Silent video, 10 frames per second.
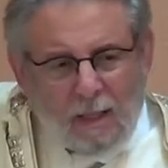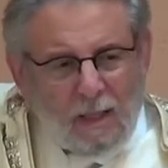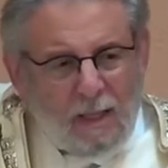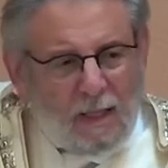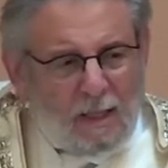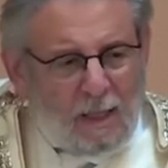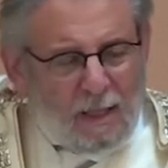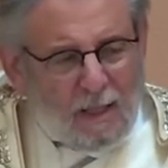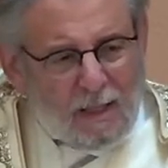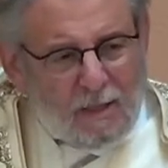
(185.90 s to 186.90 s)
And I
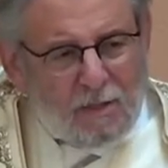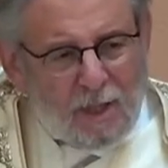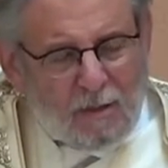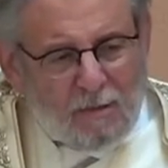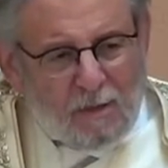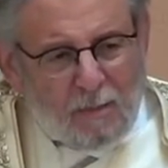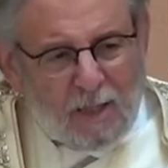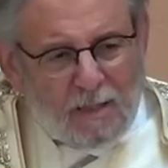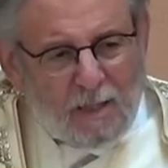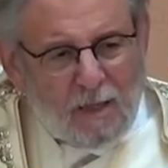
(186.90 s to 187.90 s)
kind of chuckled to
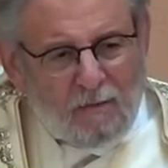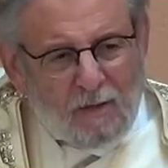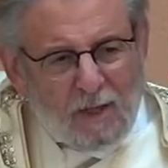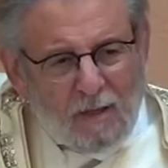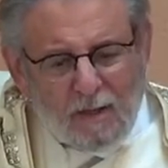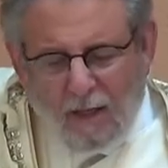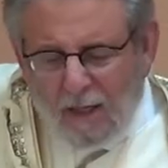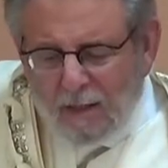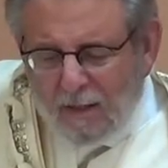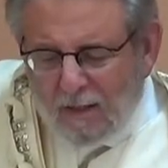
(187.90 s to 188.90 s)
myself and I
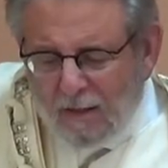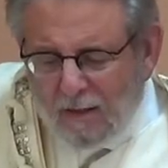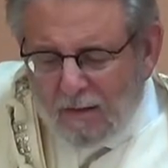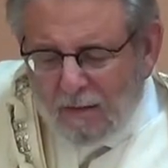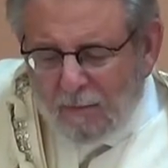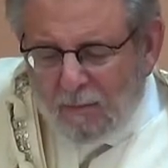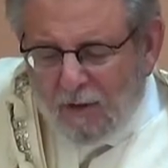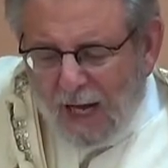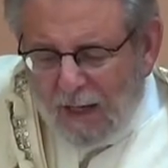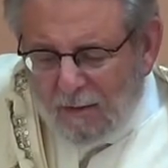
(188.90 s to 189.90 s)
thought,
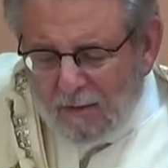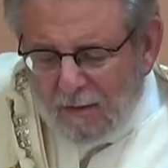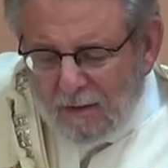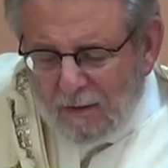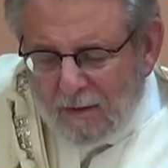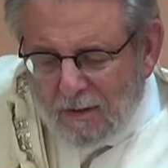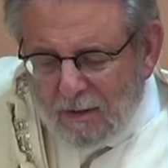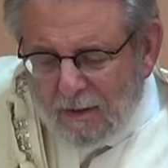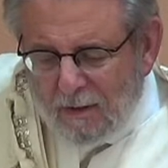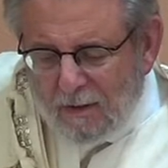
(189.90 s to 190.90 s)
proud?
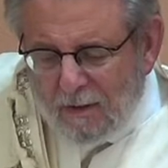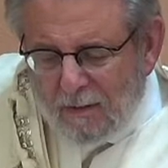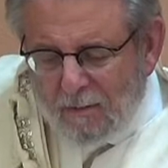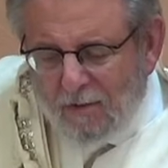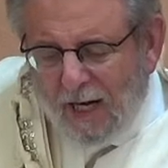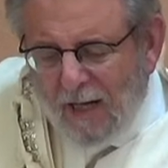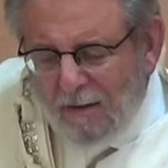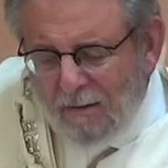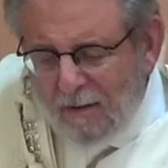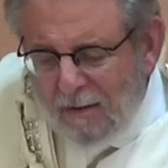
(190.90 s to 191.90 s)

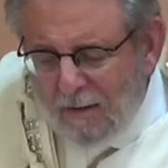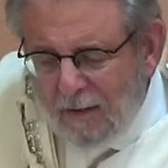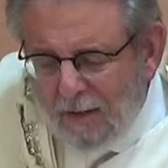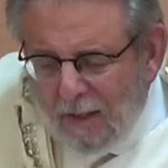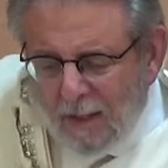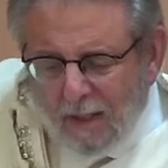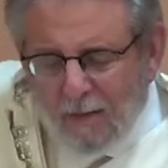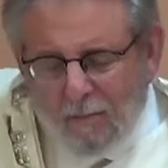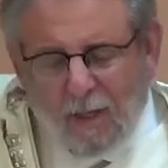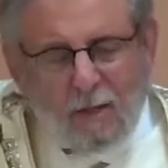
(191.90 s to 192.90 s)
Proud?
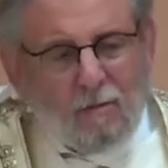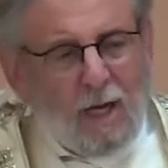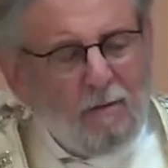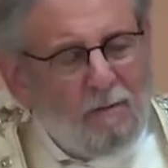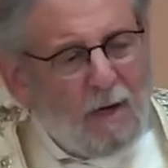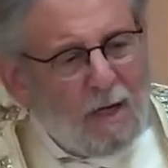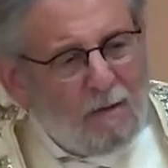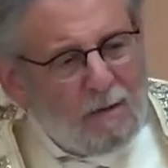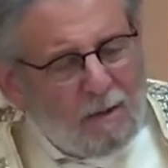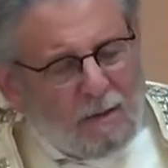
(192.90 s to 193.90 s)
My
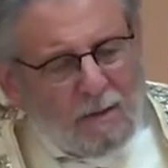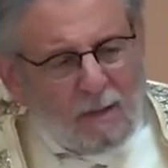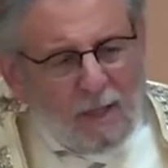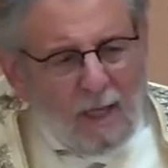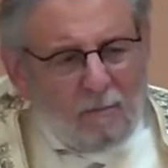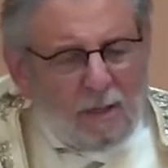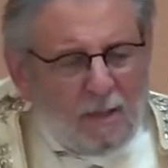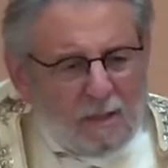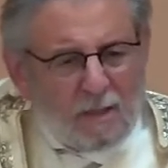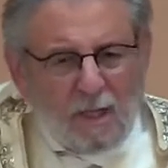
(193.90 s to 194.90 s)
grandfather came to
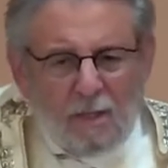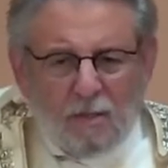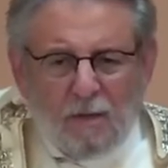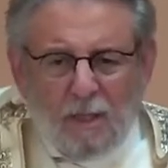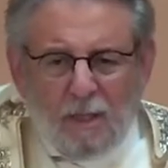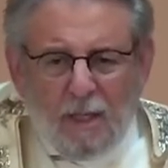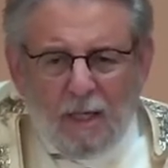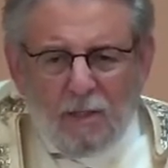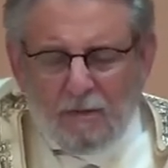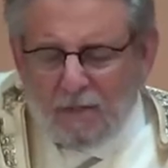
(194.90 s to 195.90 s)
this country at the
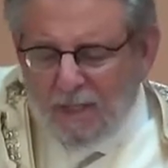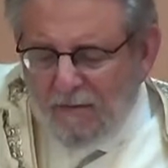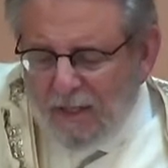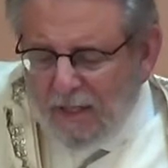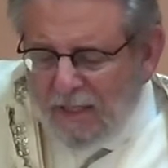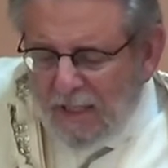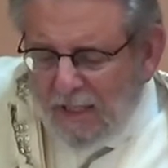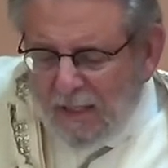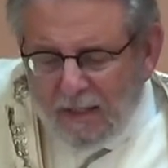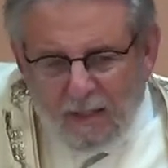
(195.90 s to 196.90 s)
age of
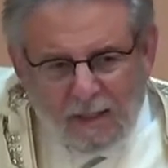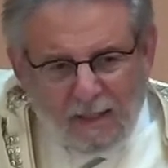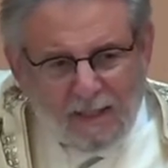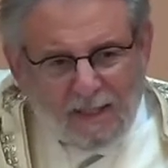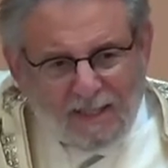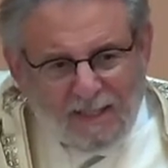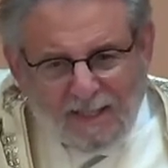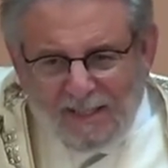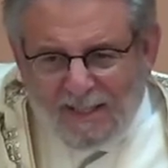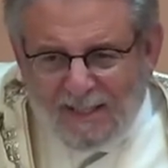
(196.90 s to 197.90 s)
17
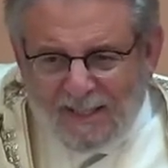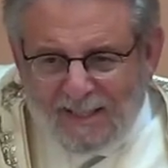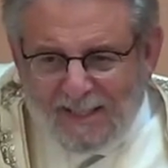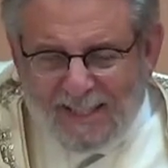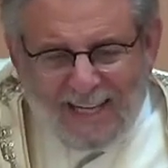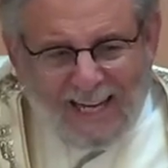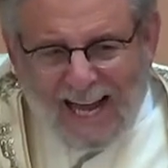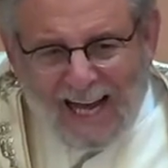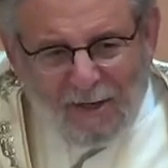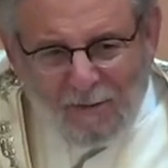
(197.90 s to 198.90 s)
to get
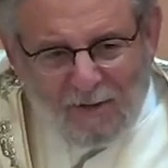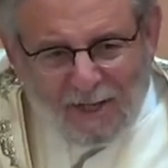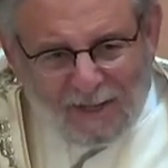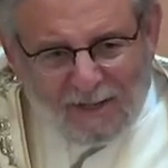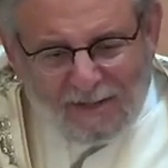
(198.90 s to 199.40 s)
out of there.